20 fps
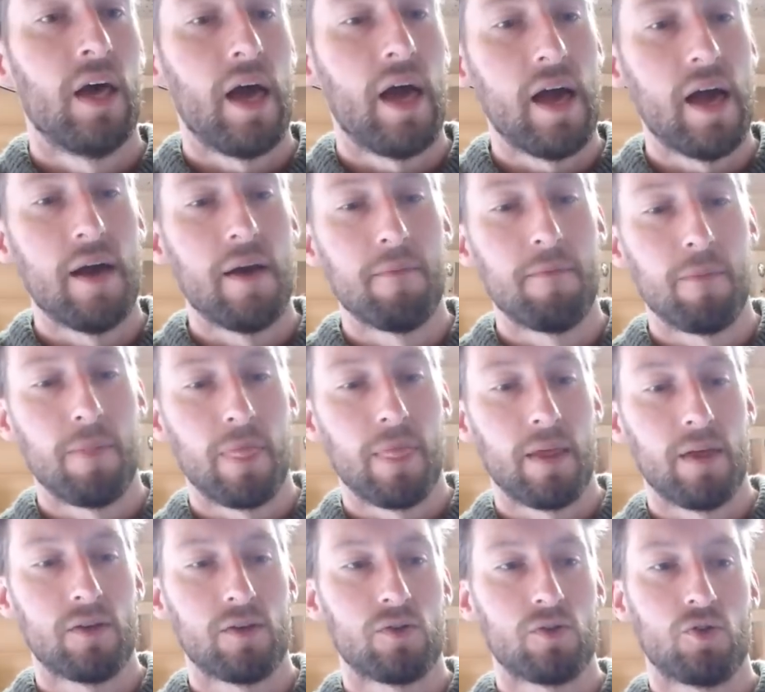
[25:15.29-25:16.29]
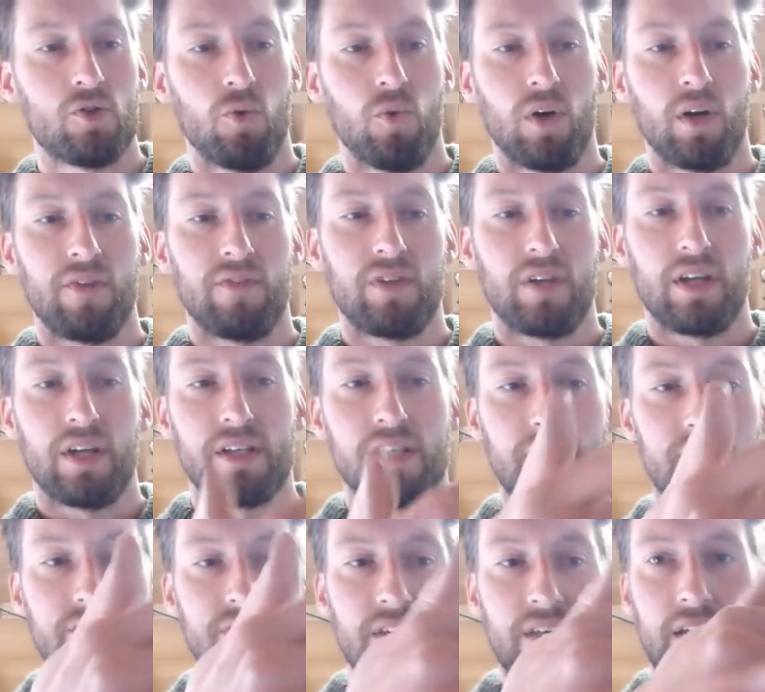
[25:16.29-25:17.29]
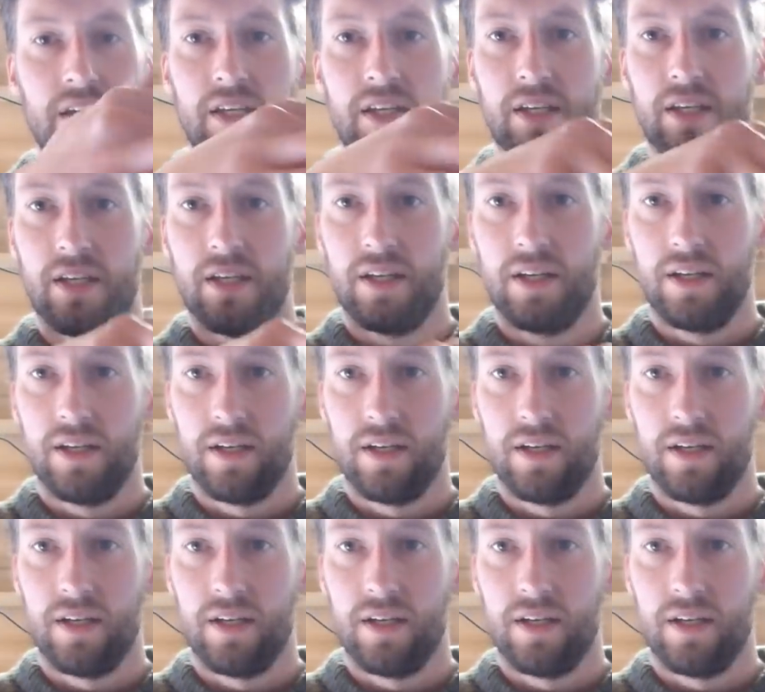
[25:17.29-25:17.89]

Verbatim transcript: Um, so what I've done is I've taken